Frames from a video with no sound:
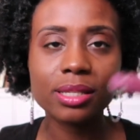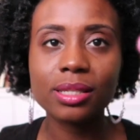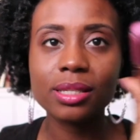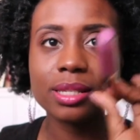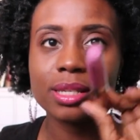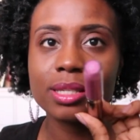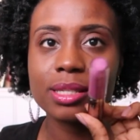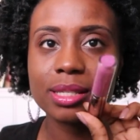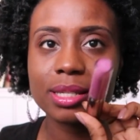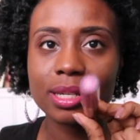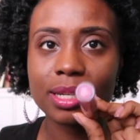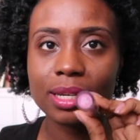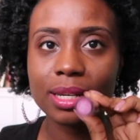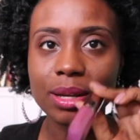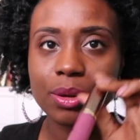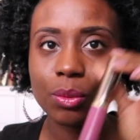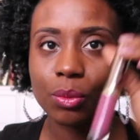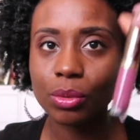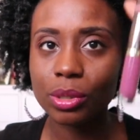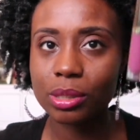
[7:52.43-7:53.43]

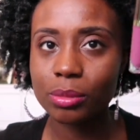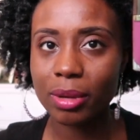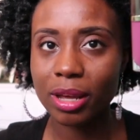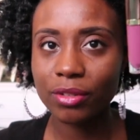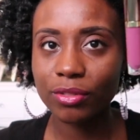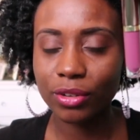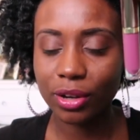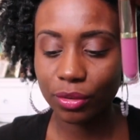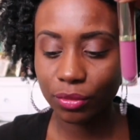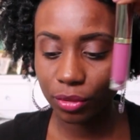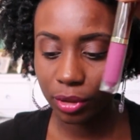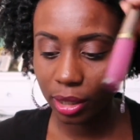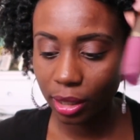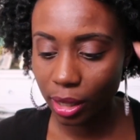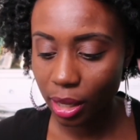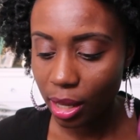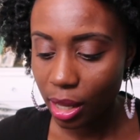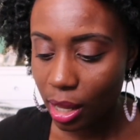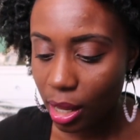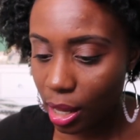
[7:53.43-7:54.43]
ZZ was my
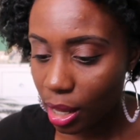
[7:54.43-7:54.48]
favorite.